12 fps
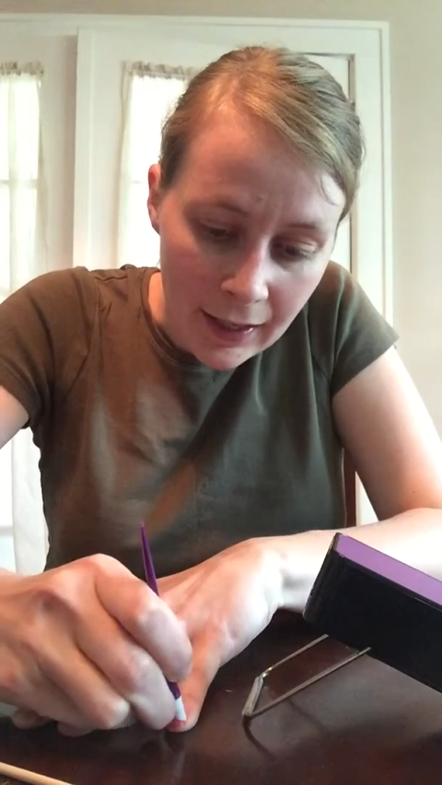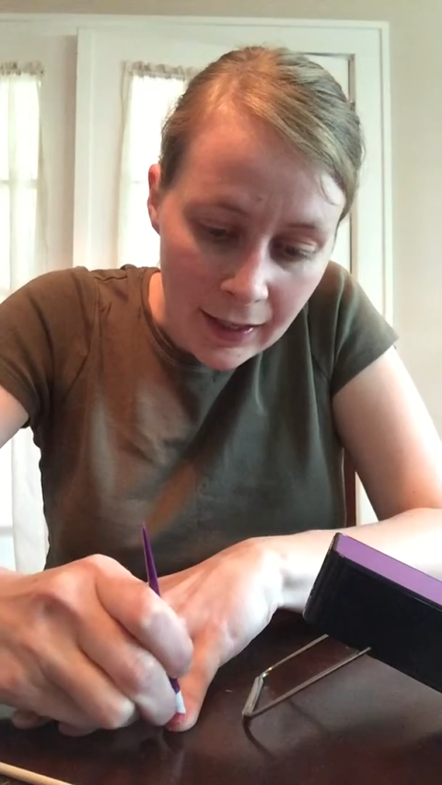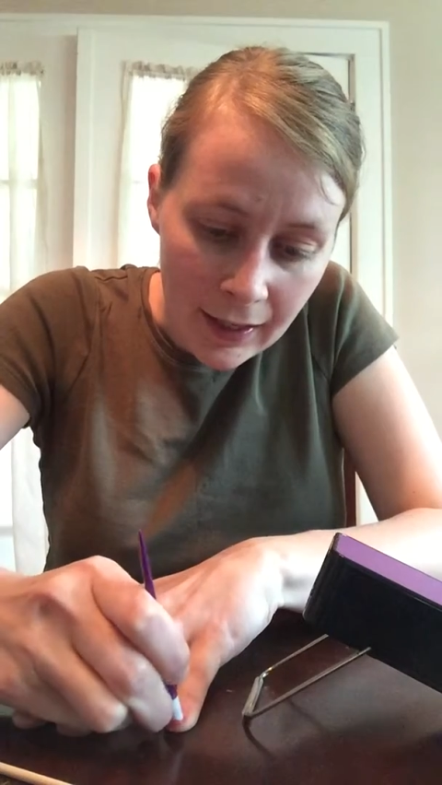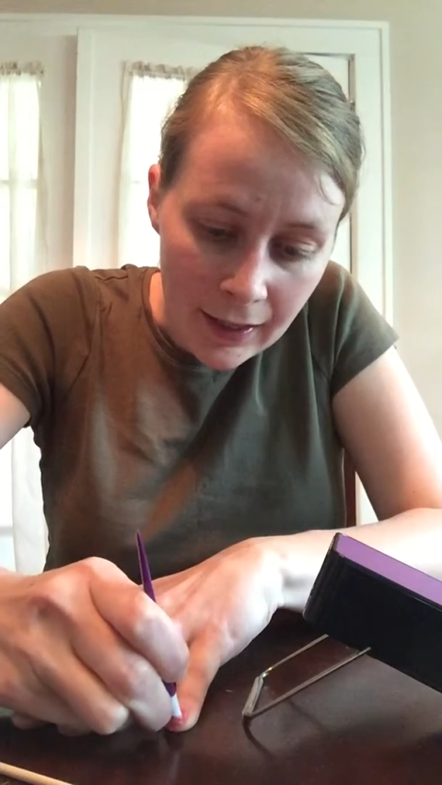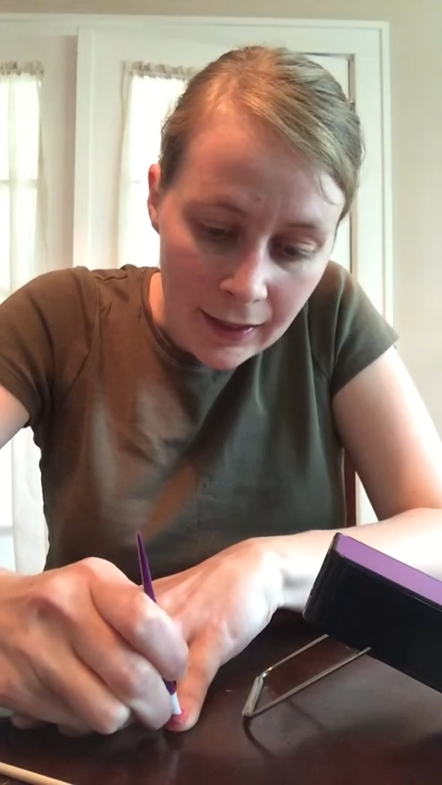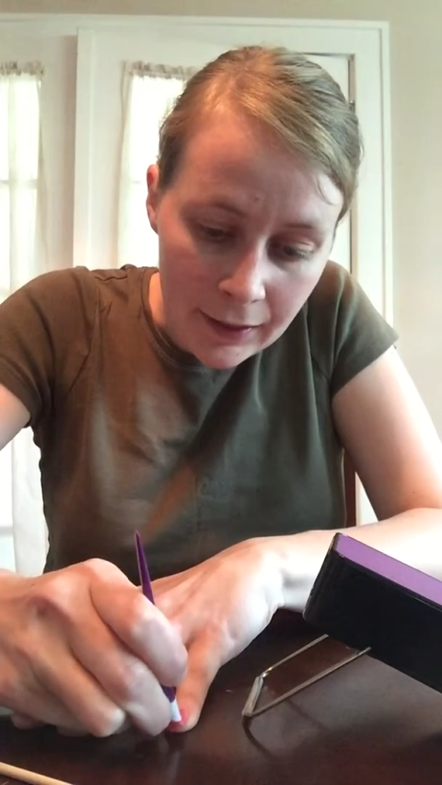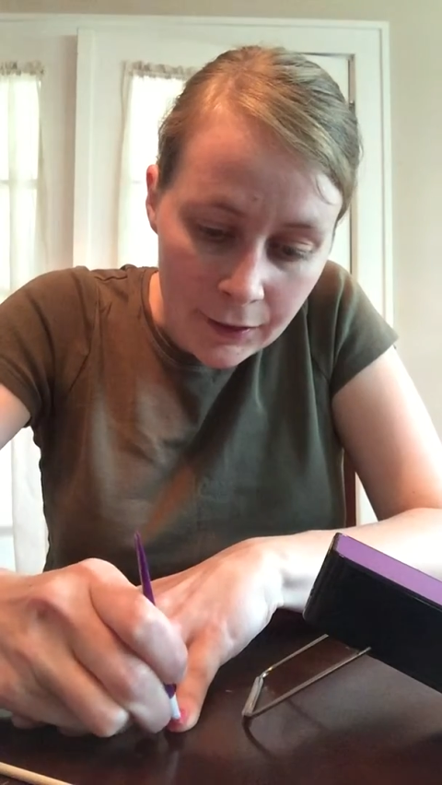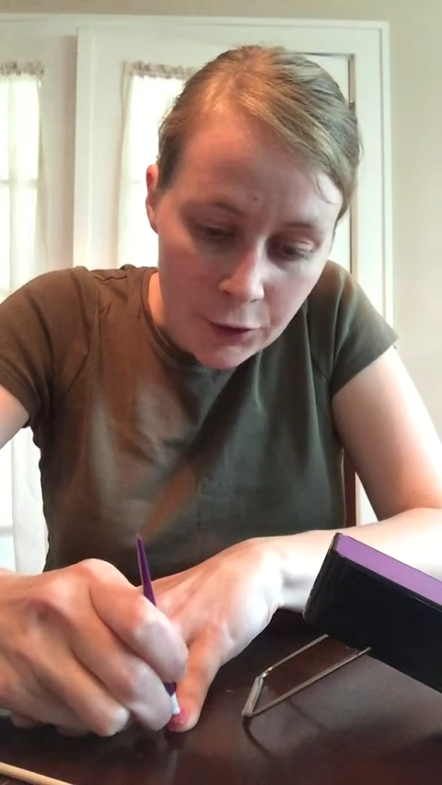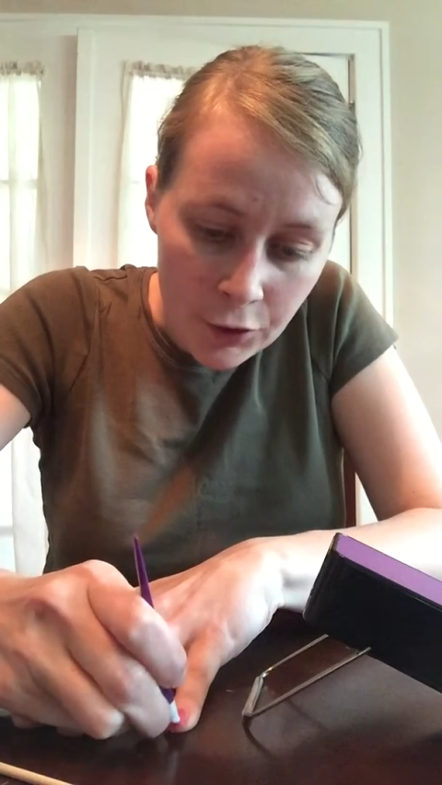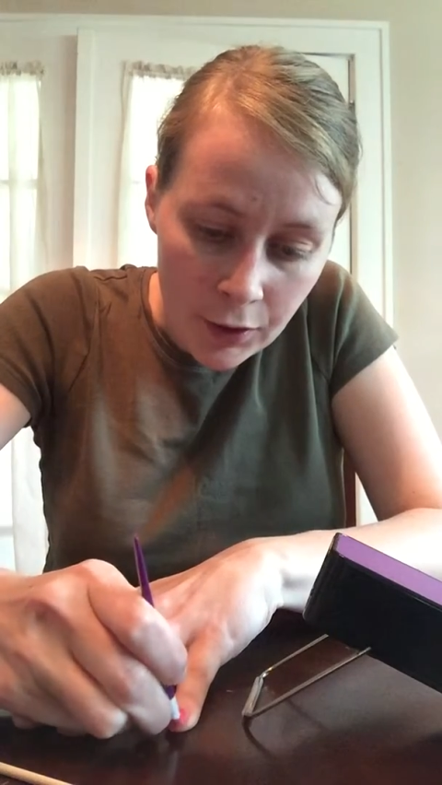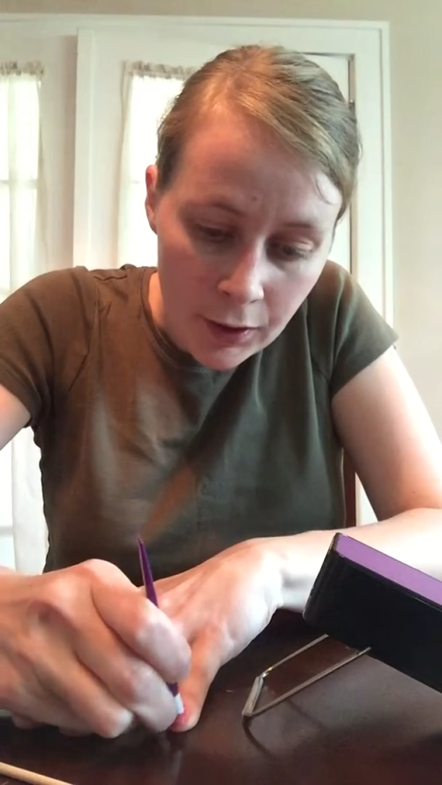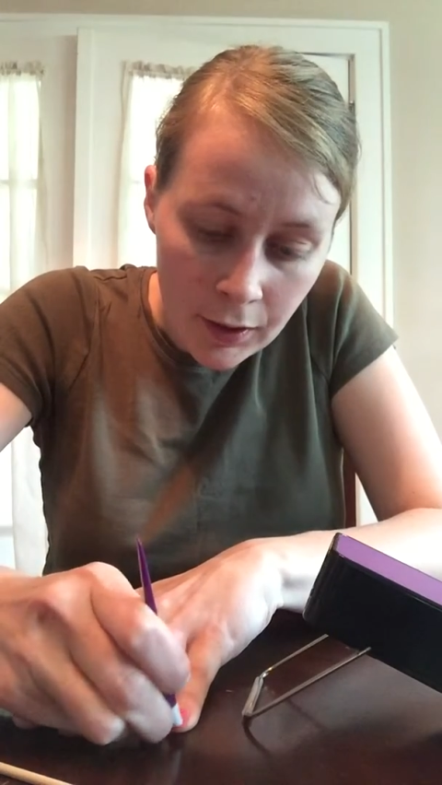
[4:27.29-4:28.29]

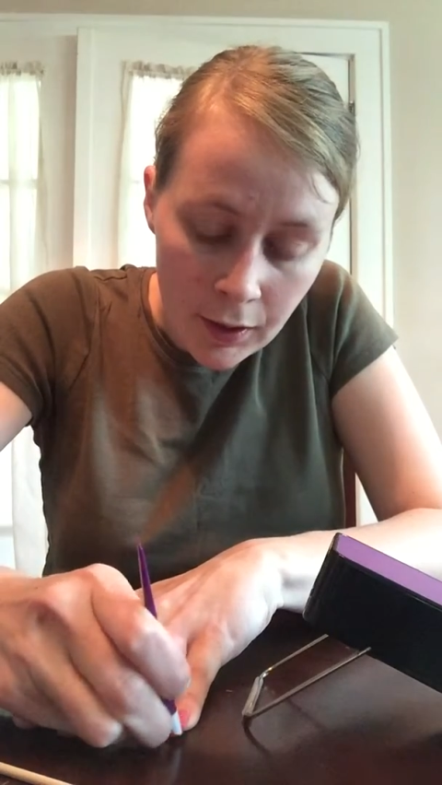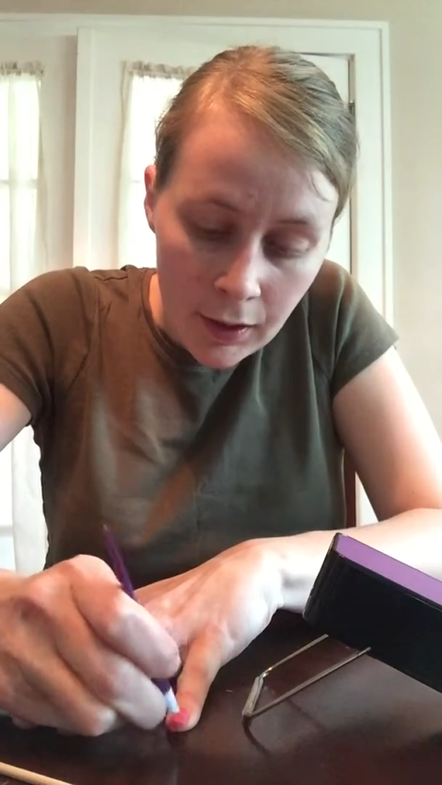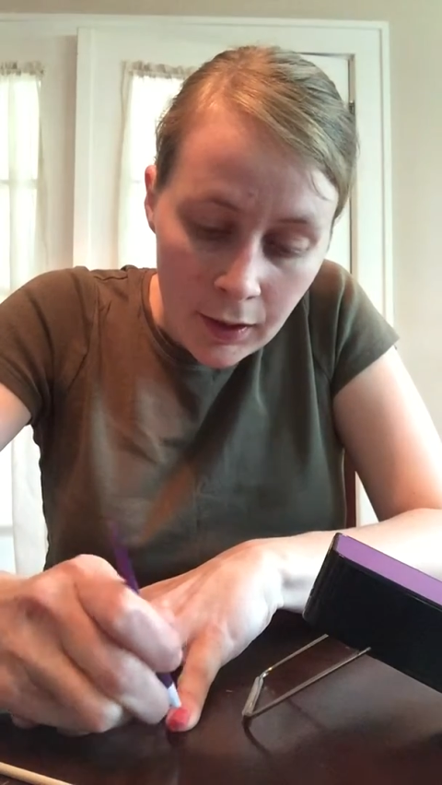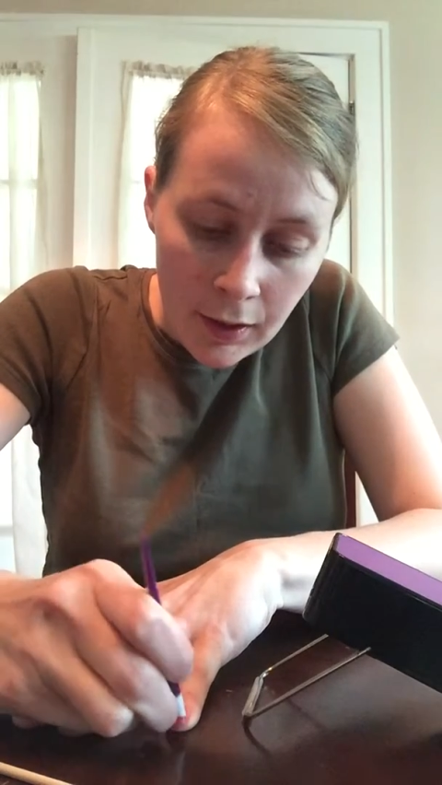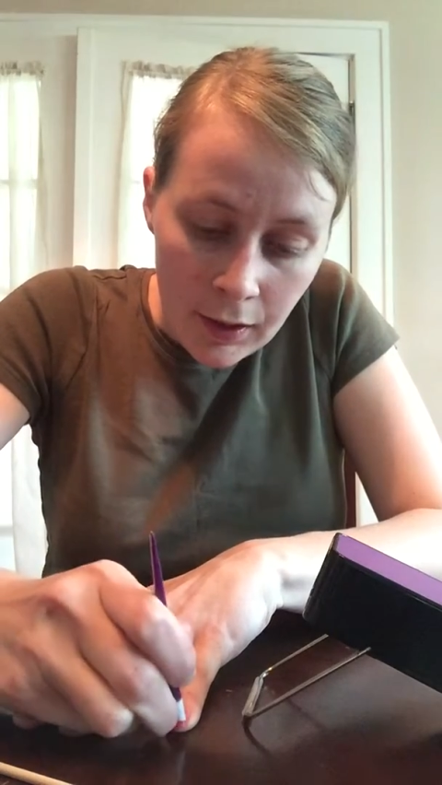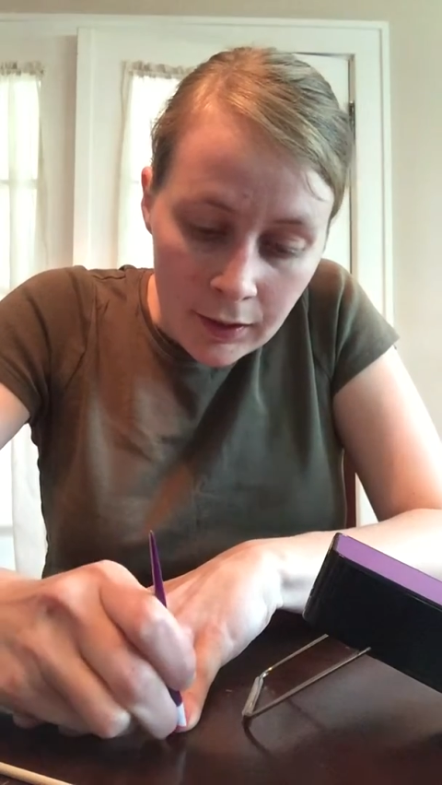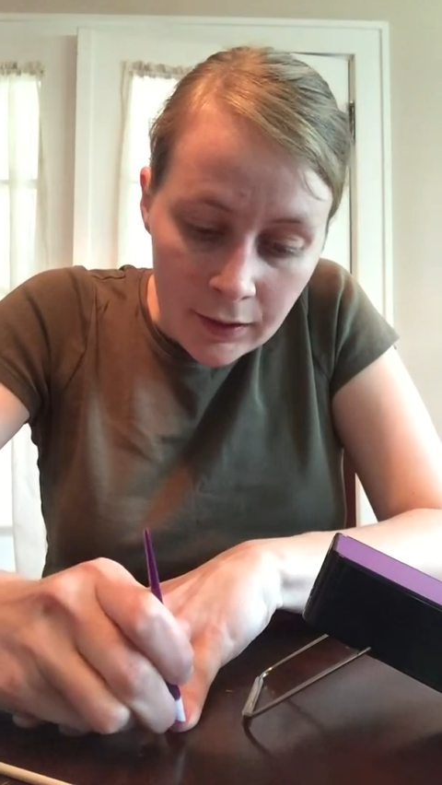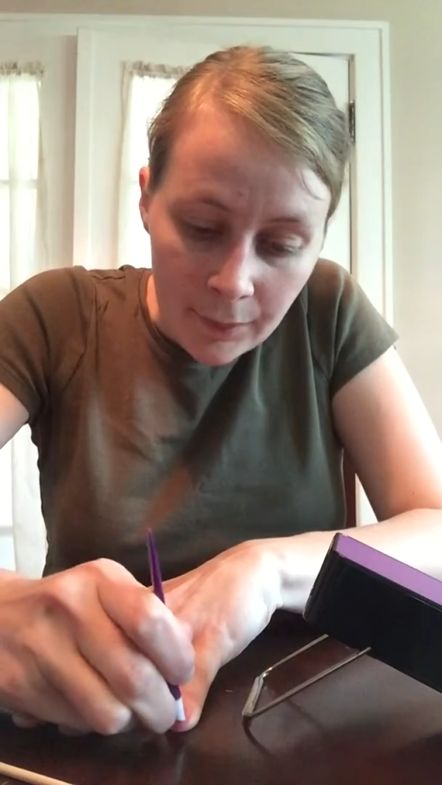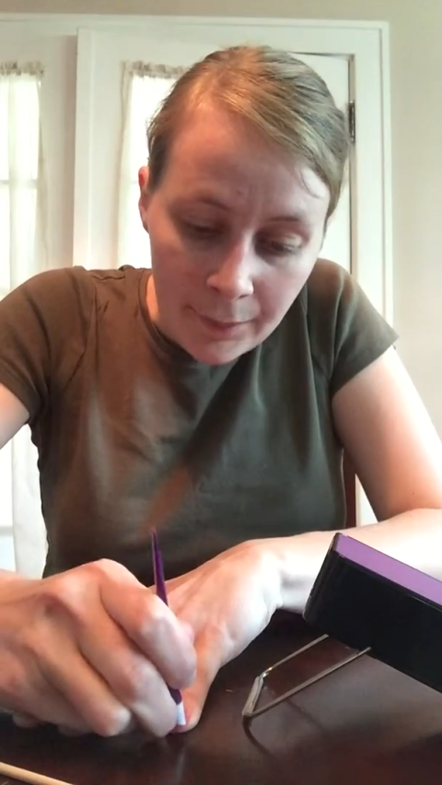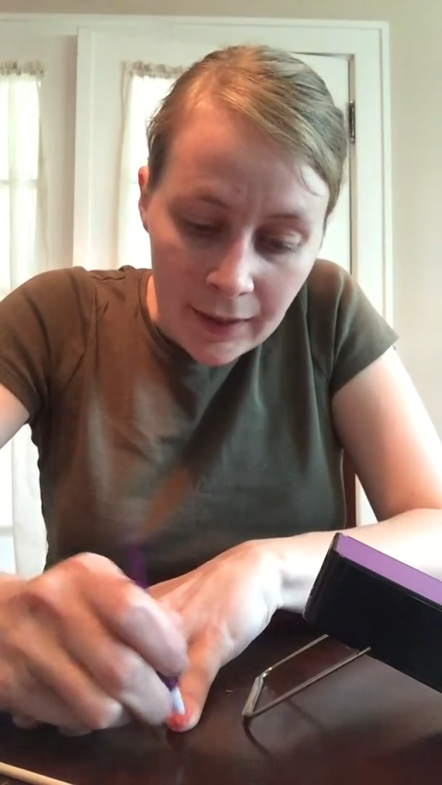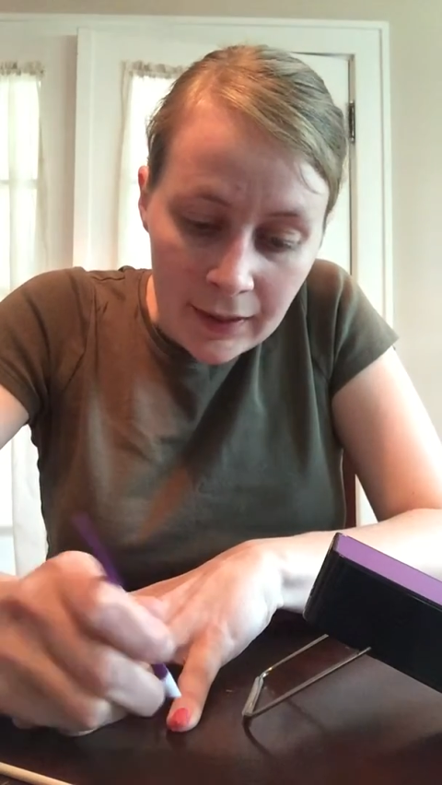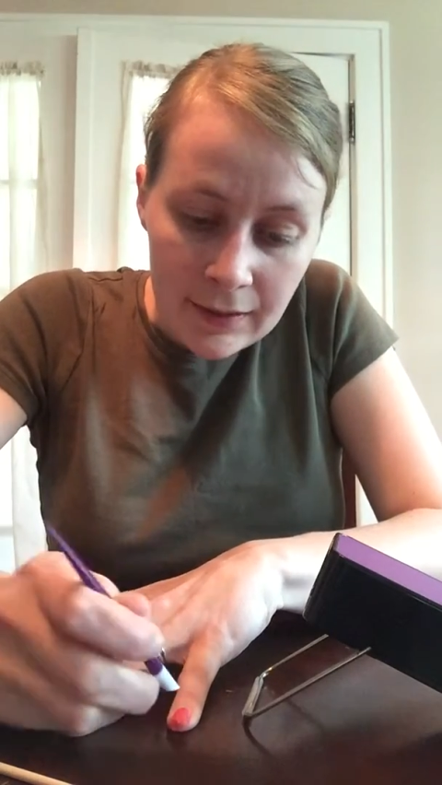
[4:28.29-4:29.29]
edge and the
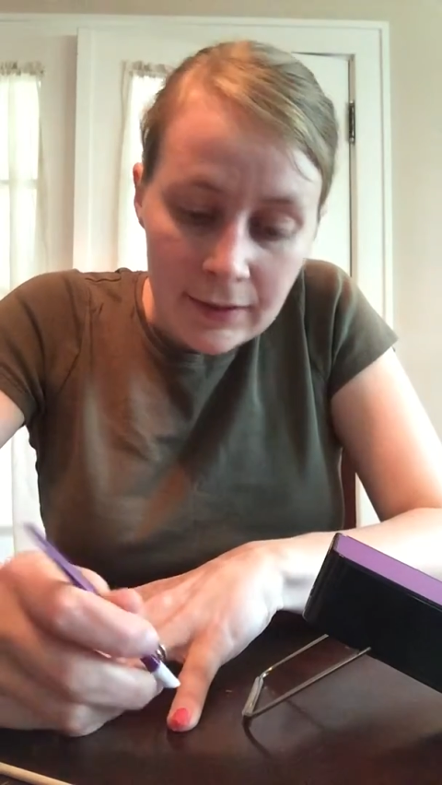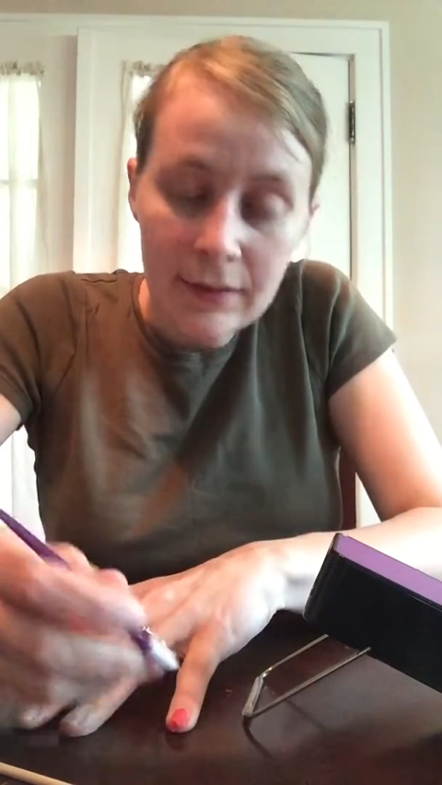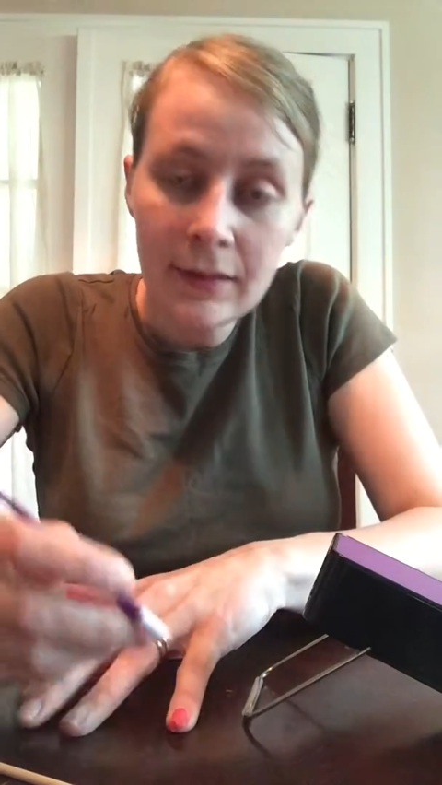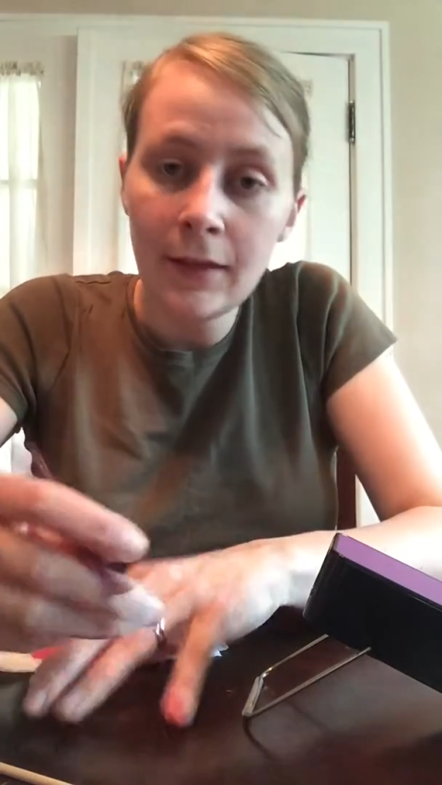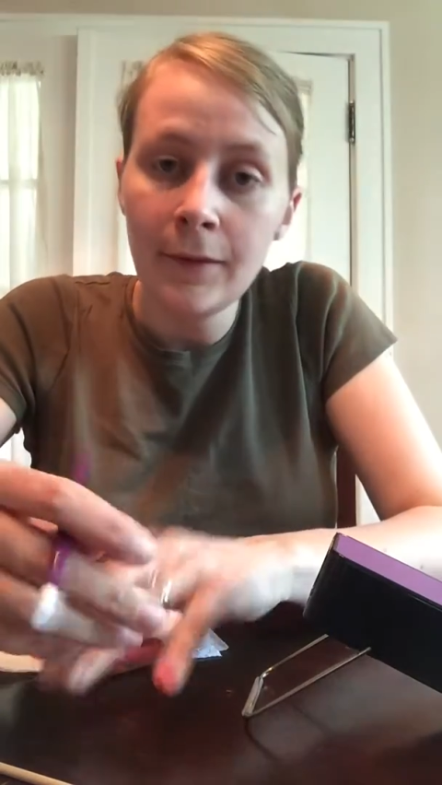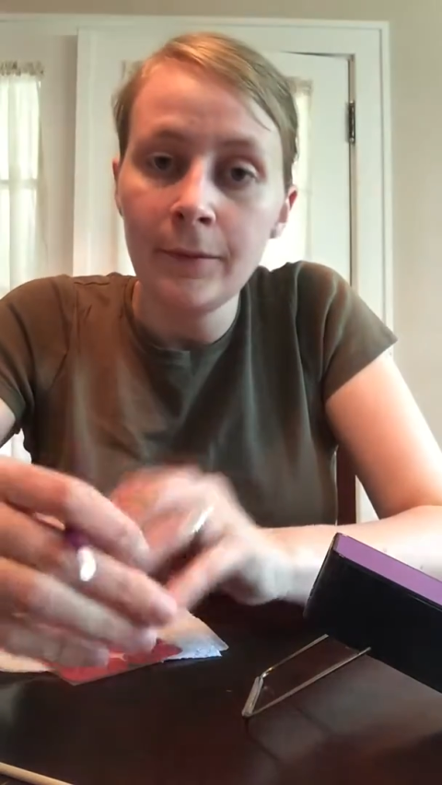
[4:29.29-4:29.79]
base.